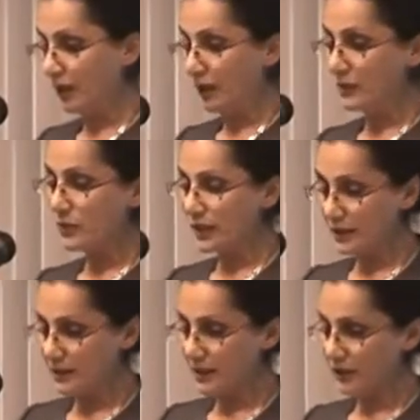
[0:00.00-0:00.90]
So I
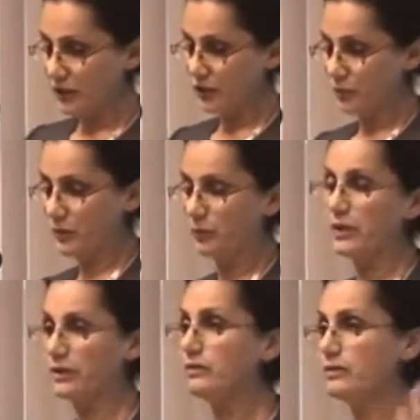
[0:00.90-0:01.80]
decided to
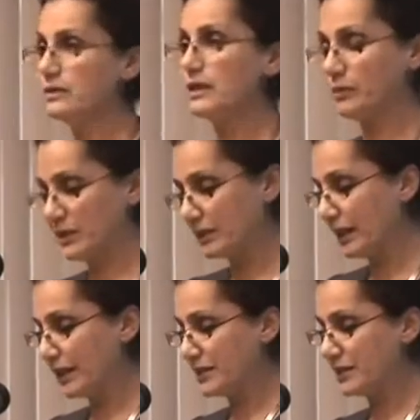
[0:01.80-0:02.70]
prepare some
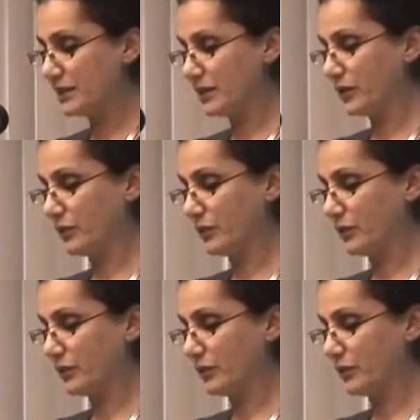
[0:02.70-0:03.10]
slides uh,